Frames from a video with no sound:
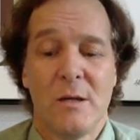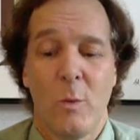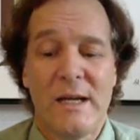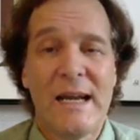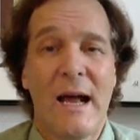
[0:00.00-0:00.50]

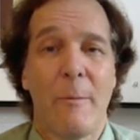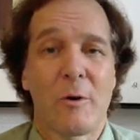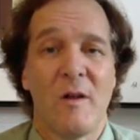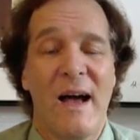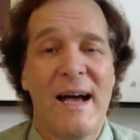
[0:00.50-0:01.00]
We need a helper
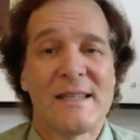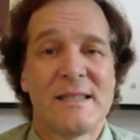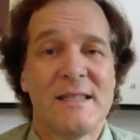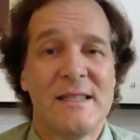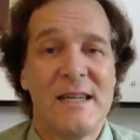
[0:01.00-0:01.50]

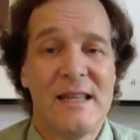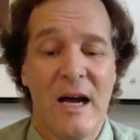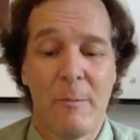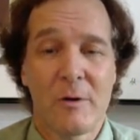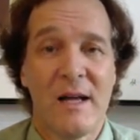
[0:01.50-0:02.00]
class. And the
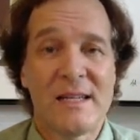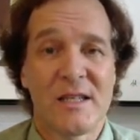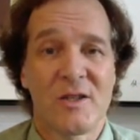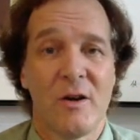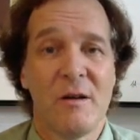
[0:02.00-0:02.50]
helper class
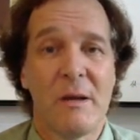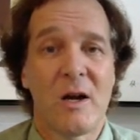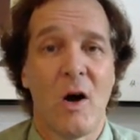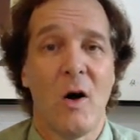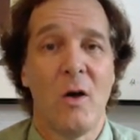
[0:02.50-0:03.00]
is going to be
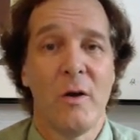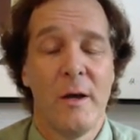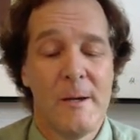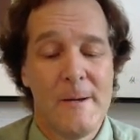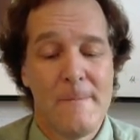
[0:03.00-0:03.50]
called,
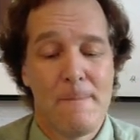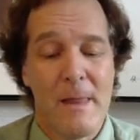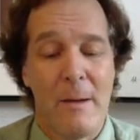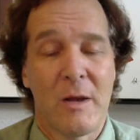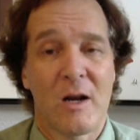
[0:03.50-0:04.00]

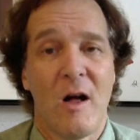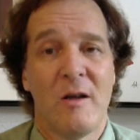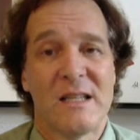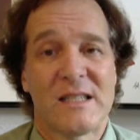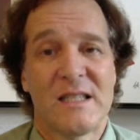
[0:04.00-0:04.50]
I'm going to
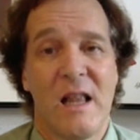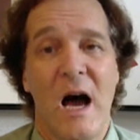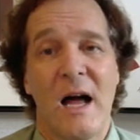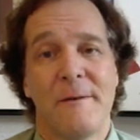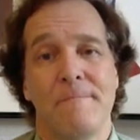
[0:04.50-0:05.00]
call it a
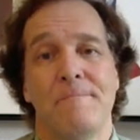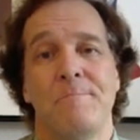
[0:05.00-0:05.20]
slot.